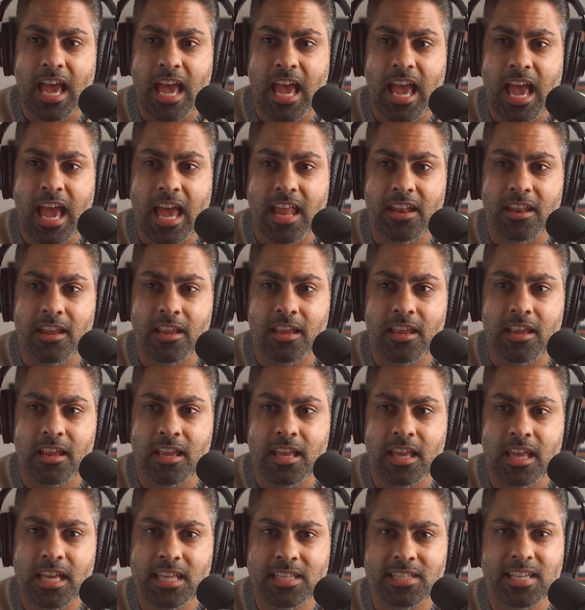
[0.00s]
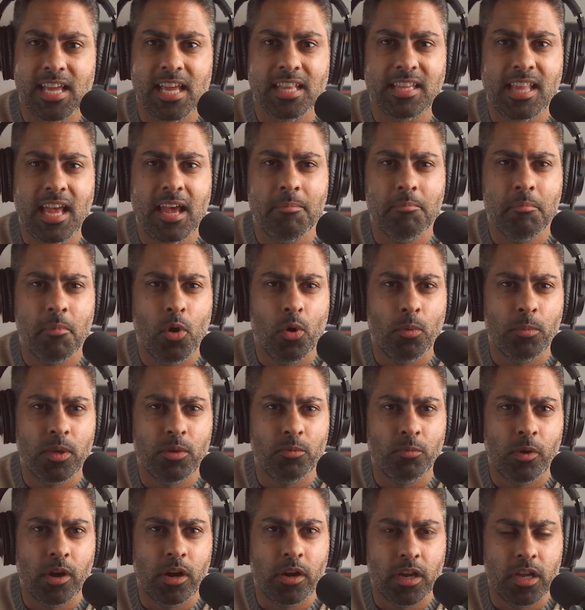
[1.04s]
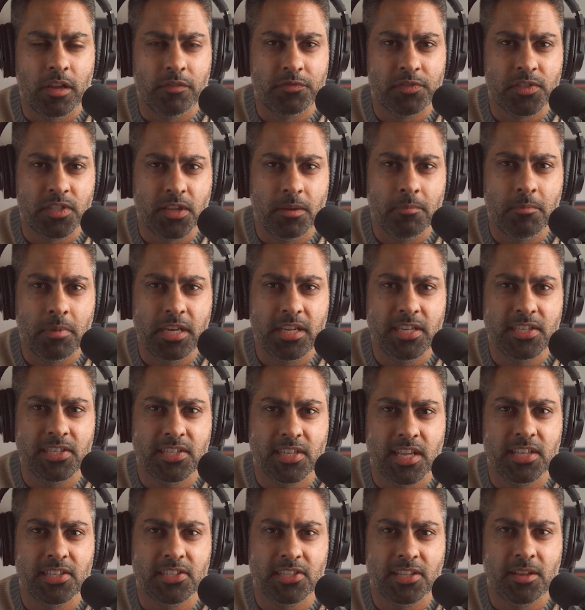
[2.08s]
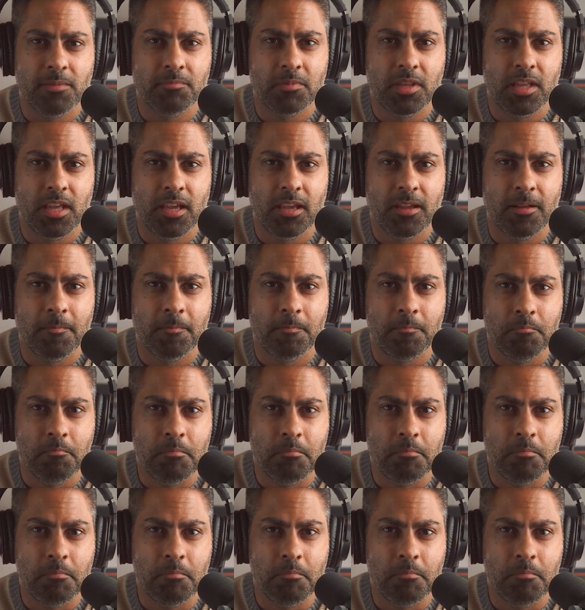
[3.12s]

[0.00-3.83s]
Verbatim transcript: and it's at that moment where if somebody says something